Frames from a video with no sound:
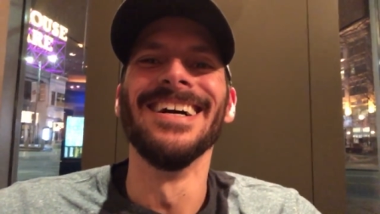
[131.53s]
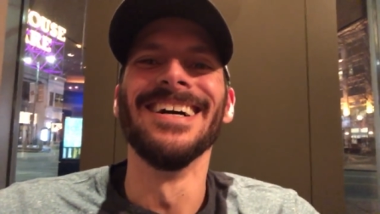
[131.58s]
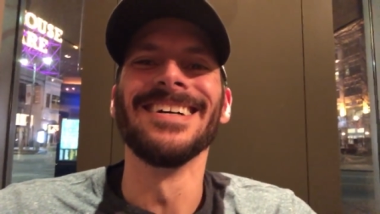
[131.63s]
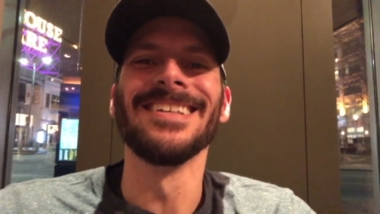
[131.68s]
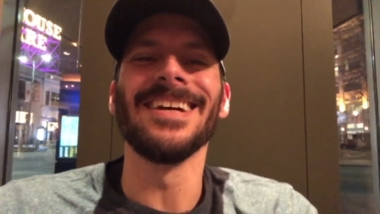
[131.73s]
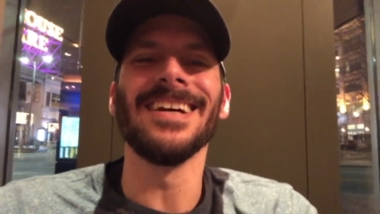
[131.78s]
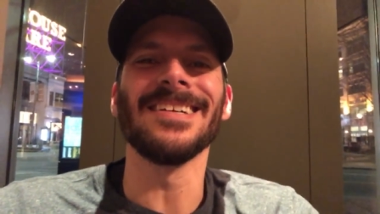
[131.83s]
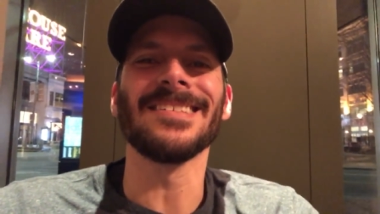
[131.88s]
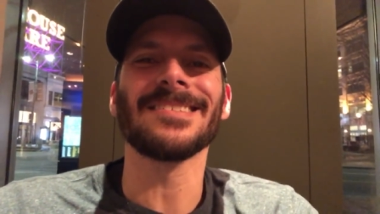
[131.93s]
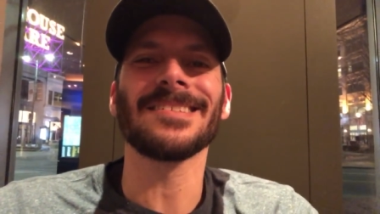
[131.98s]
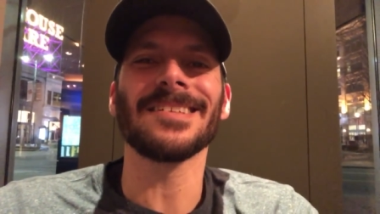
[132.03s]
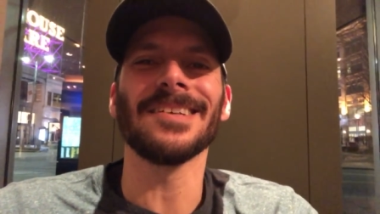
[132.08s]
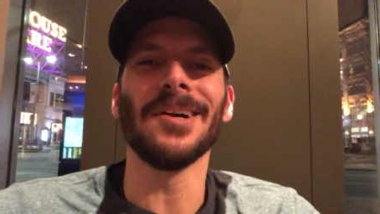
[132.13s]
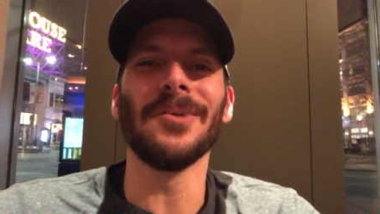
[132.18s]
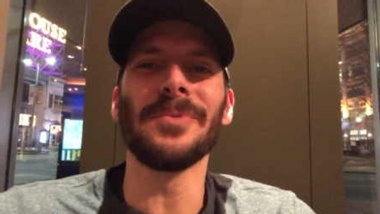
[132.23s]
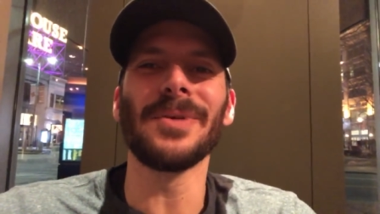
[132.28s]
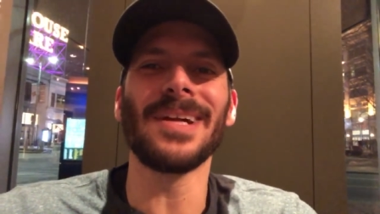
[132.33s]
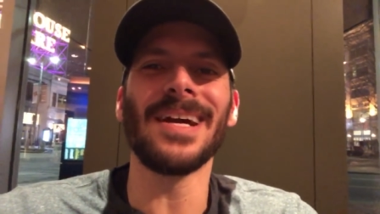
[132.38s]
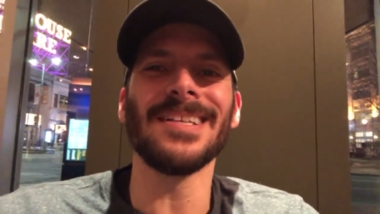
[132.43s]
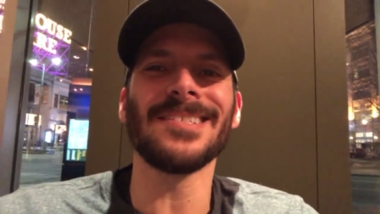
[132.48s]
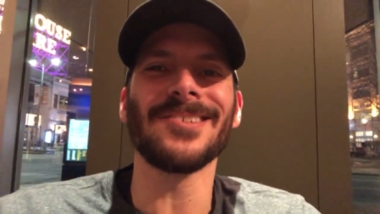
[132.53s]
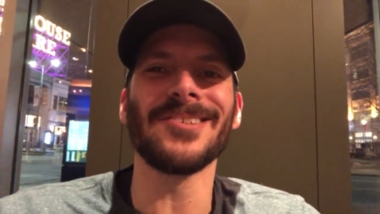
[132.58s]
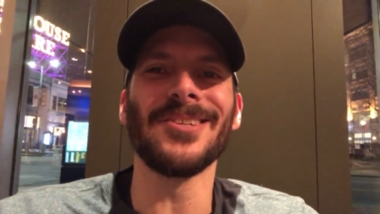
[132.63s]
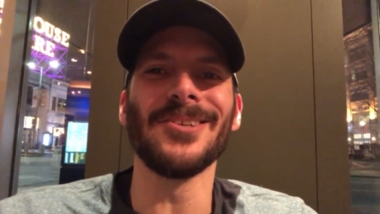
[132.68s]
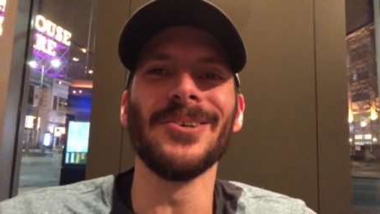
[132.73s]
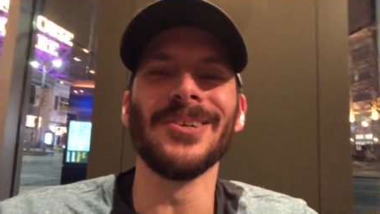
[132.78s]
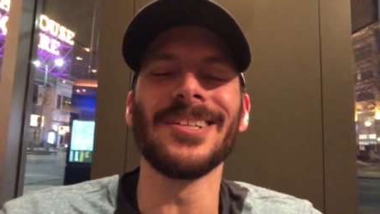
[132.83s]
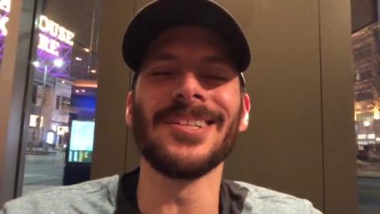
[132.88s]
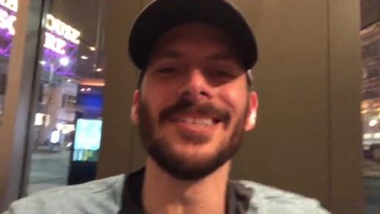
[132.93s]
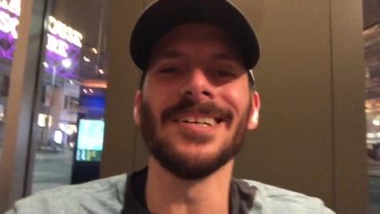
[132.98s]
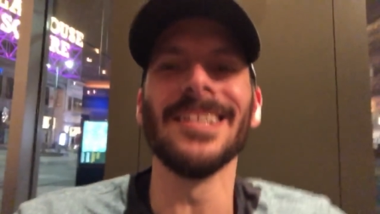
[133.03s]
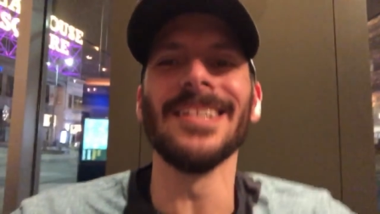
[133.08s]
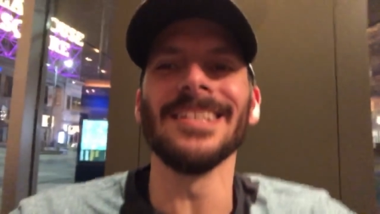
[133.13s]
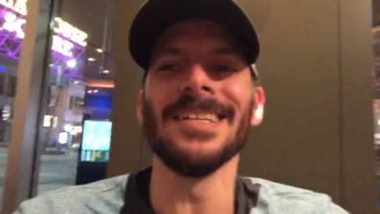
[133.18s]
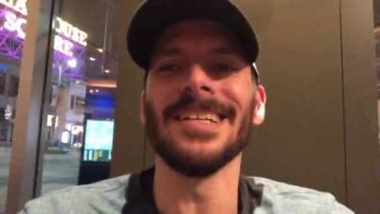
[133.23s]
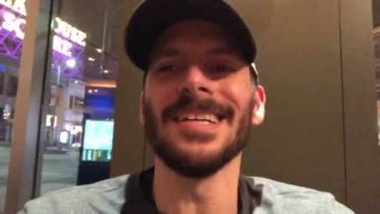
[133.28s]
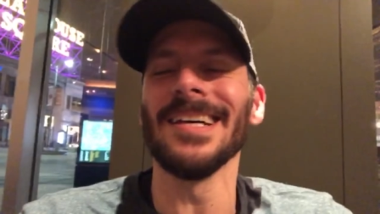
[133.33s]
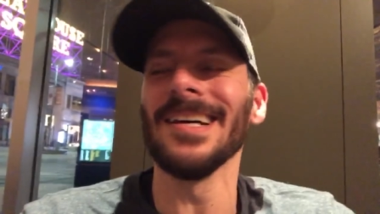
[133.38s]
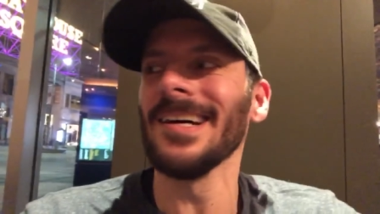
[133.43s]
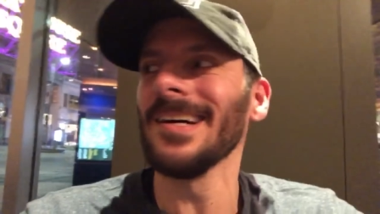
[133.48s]
Yes, hope you guys are doing good.
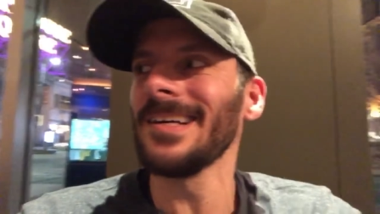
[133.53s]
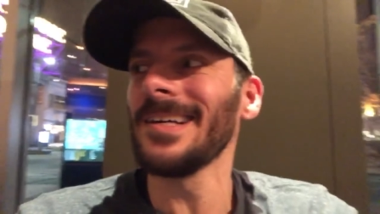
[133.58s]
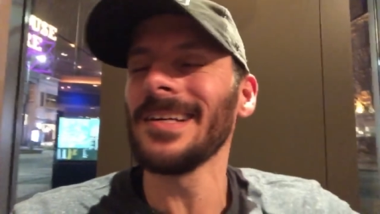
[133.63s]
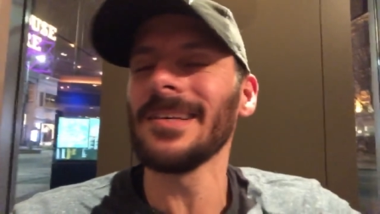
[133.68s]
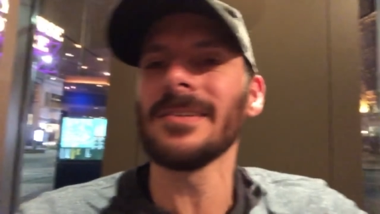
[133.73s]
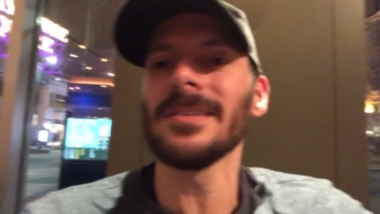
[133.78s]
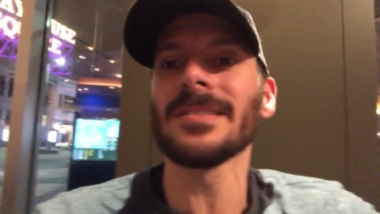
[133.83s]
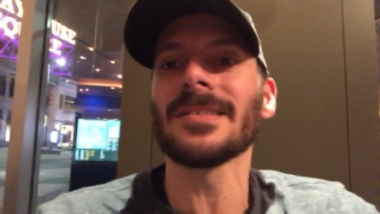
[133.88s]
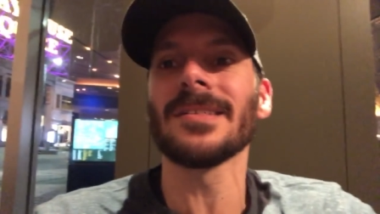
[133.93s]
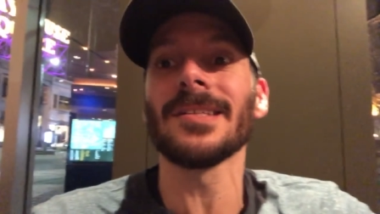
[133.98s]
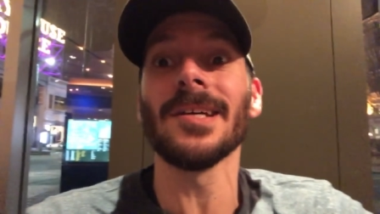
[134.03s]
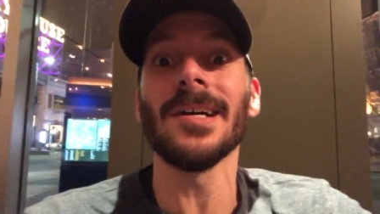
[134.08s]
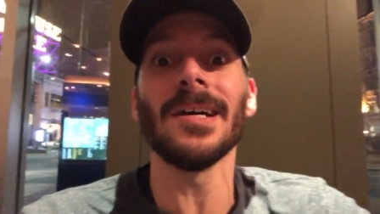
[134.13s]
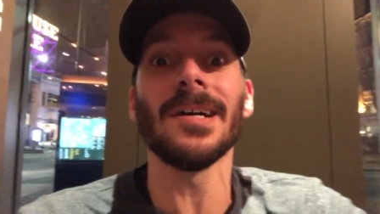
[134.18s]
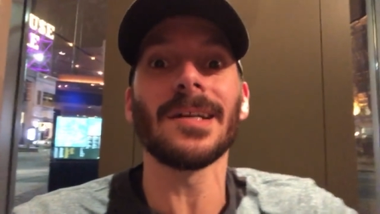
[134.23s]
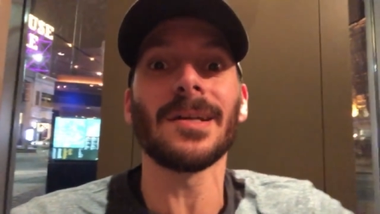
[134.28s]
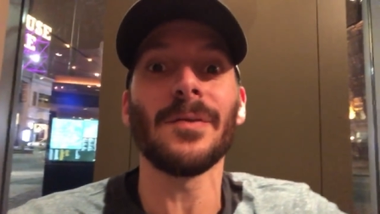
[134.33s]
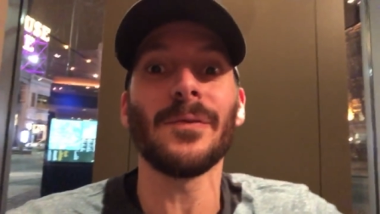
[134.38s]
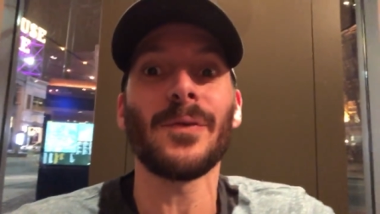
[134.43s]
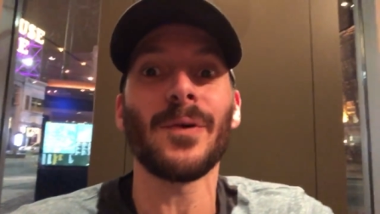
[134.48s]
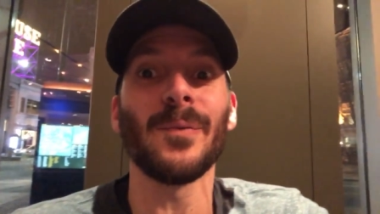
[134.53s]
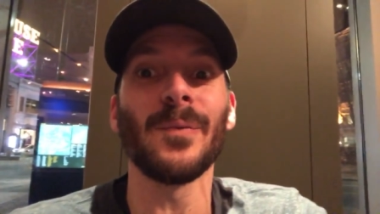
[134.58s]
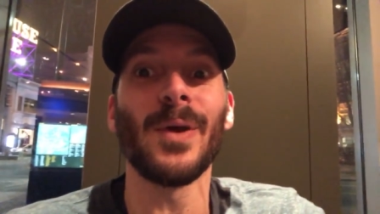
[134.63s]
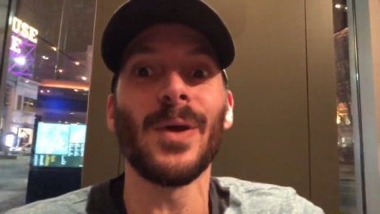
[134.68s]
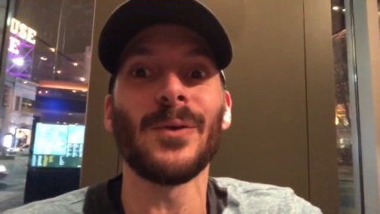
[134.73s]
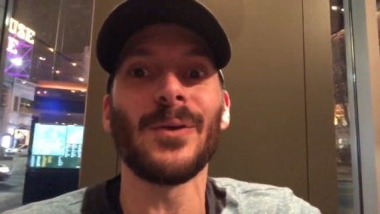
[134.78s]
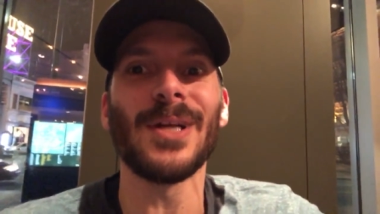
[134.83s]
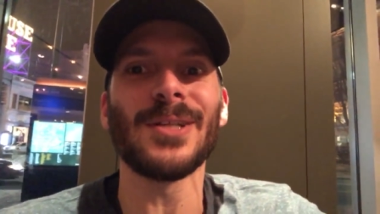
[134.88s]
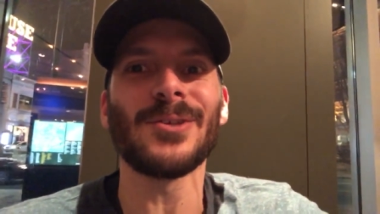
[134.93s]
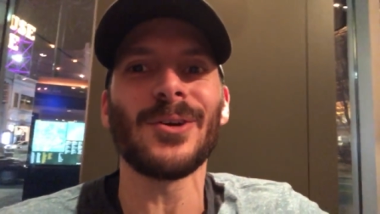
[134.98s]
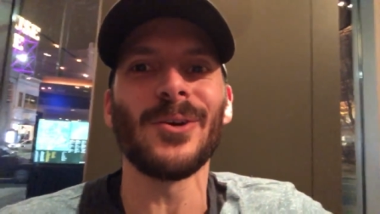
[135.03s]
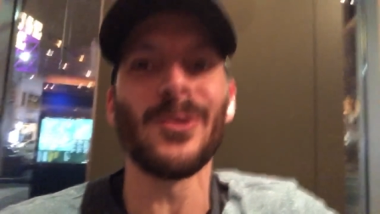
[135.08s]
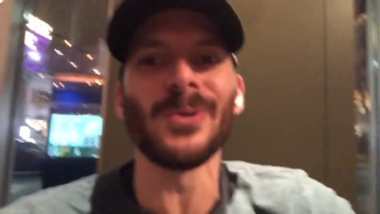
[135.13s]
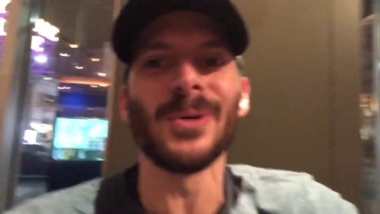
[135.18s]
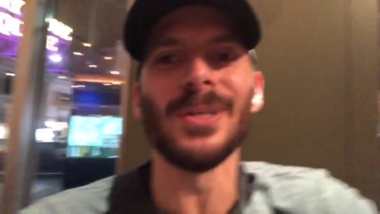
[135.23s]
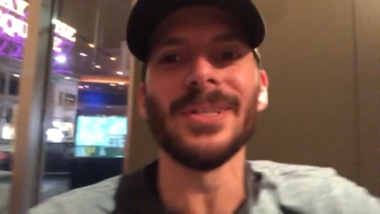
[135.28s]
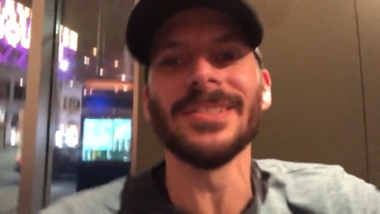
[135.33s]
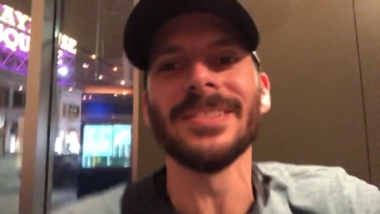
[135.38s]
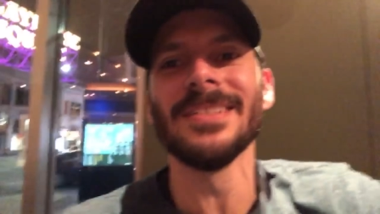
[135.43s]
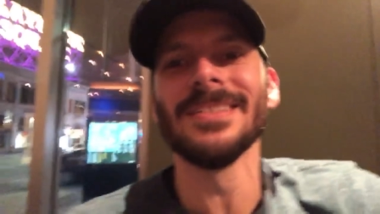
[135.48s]
Uh, here is Doug from
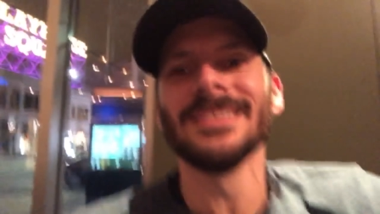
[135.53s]
Retroweld.